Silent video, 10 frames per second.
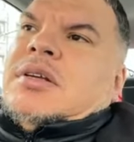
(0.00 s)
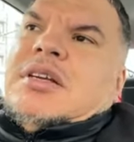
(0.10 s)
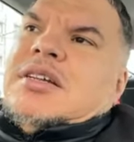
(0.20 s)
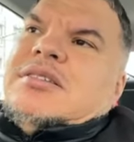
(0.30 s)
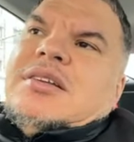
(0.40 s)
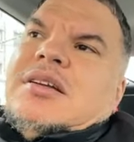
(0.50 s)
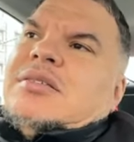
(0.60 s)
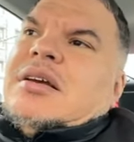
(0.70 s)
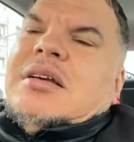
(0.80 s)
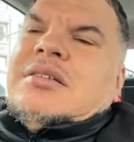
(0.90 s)
You understand what
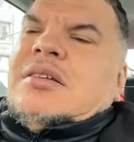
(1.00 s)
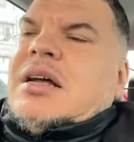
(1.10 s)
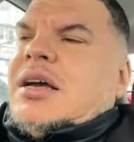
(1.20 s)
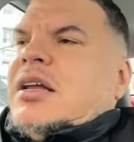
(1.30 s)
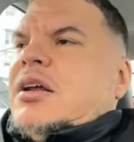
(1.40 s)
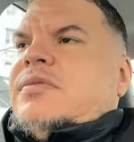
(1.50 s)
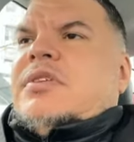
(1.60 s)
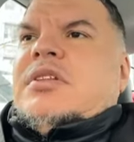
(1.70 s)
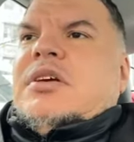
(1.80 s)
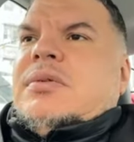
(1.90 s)
I'm saying? It's not enough
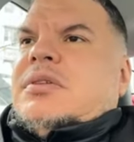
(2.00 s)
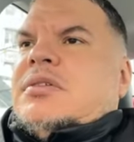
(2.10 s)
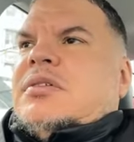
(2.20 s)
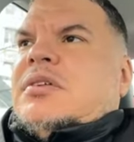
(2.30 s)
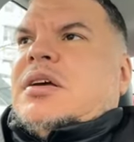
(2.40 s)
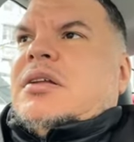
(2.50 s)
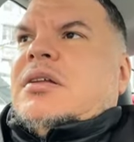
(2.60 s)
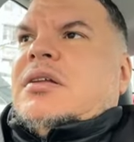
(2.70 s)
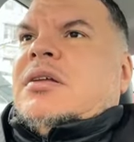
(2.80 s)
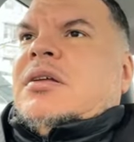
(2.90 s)
to deal with this society.